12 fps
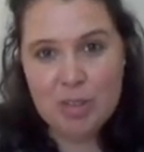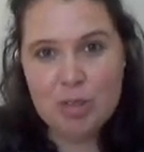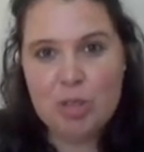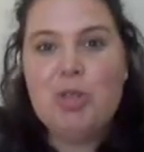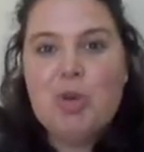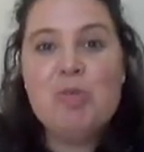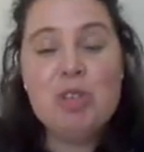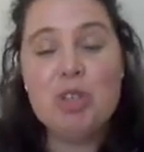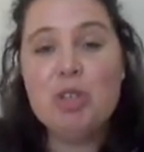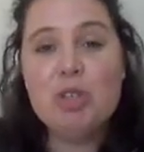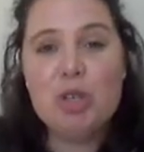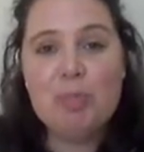So it's
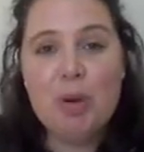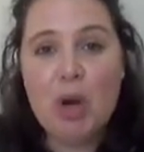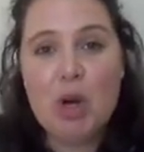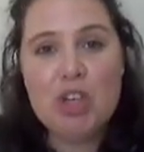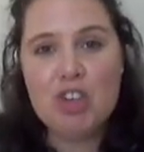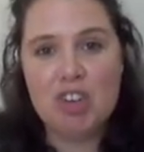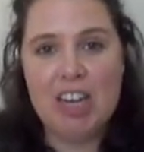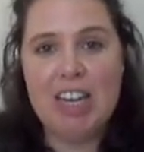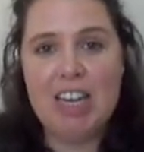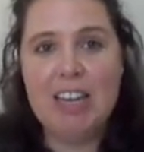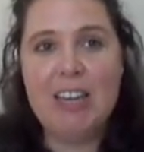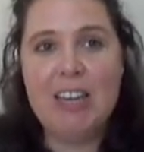almost as though
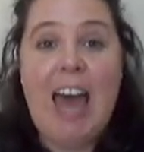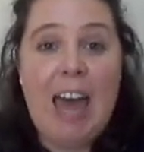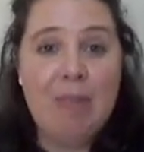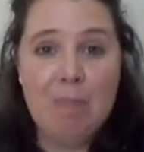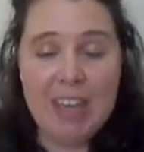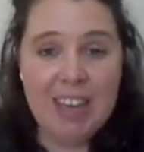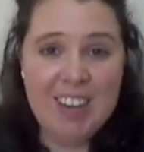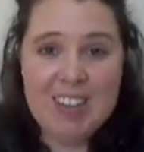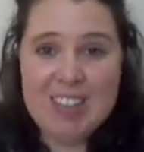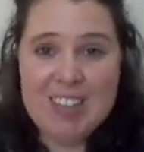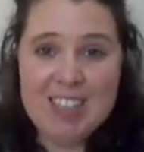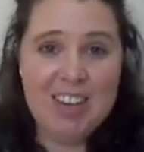poetry can be an
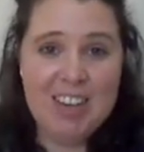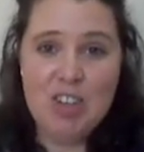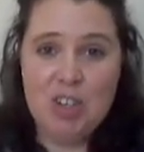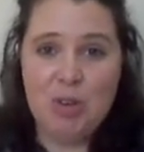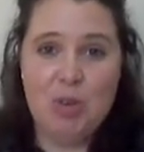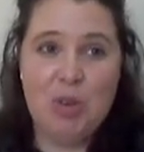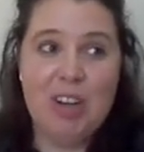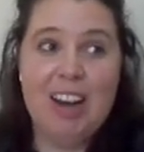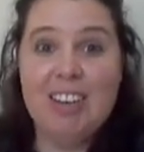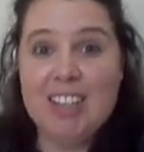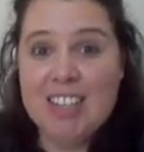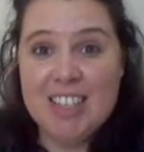extension or an
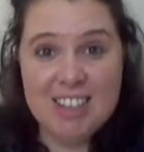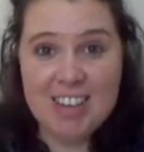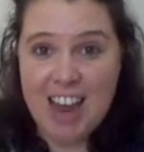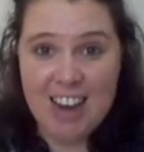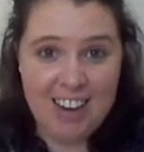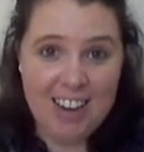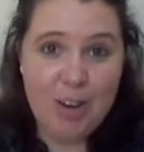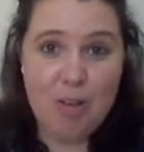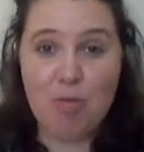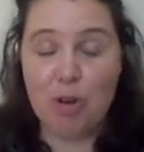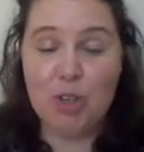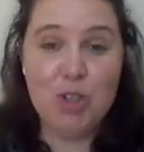understanding
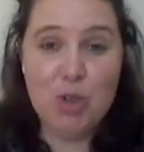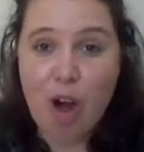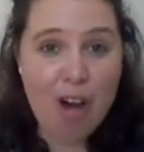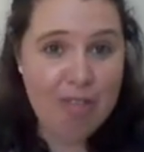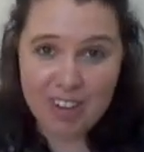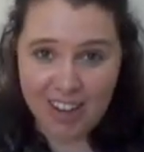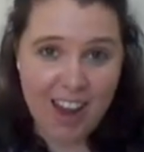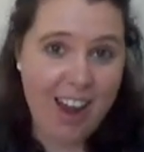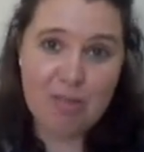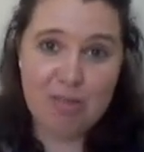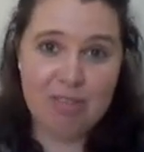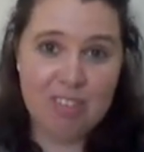of what you offer
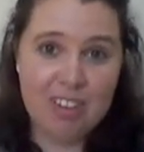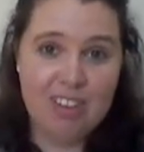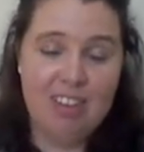life.